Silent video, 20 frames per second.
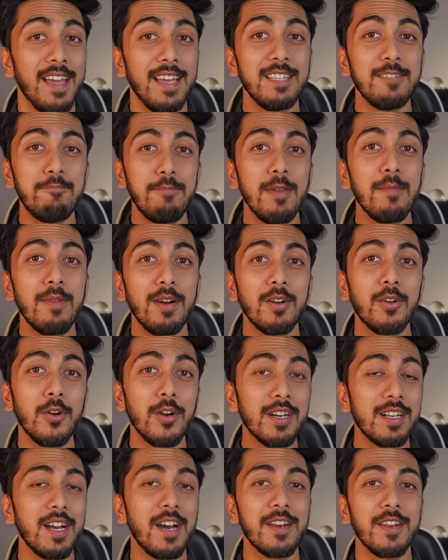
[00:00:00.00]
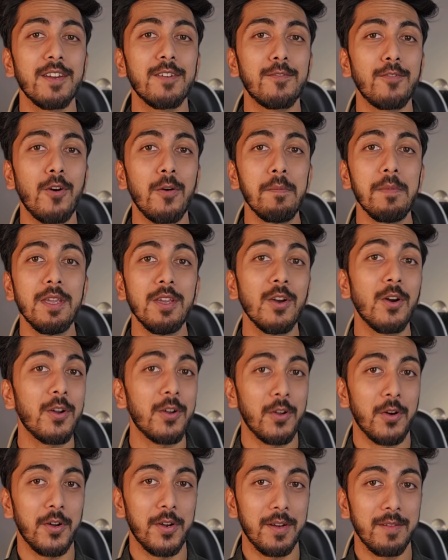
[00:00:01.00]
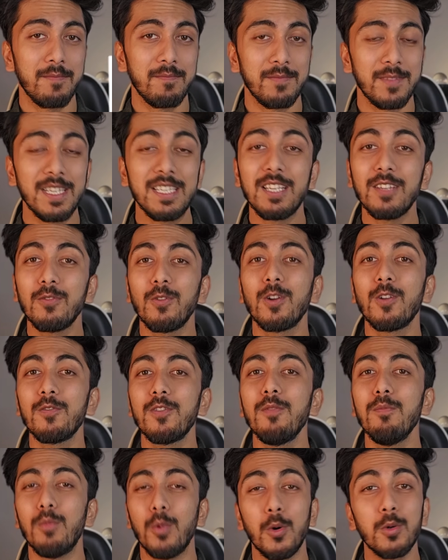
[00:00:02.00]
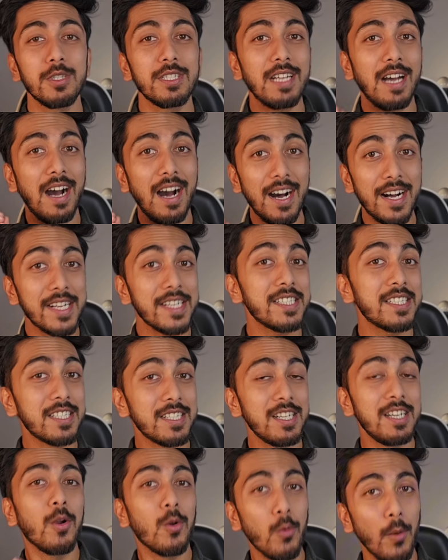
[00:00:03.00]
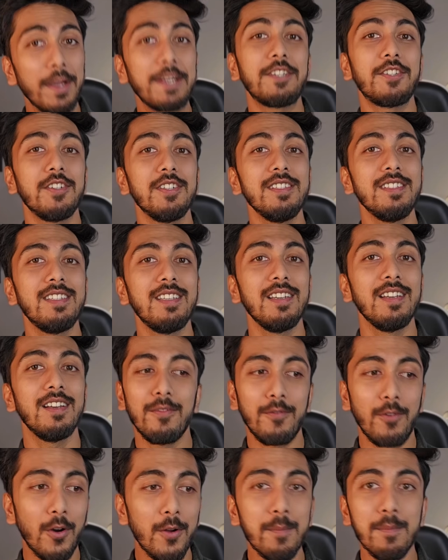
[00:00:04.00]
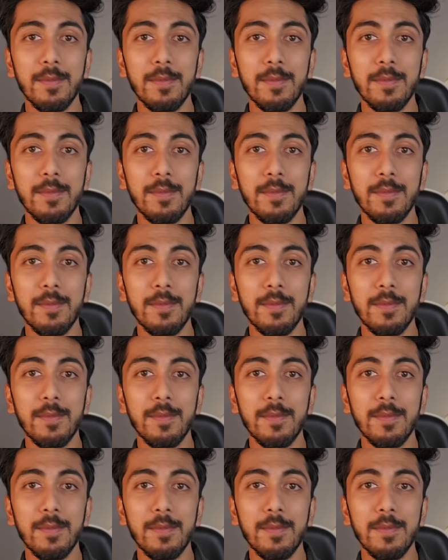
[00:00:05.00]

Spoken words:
Is BIM a good career for me or not? This is one of the most asked questions for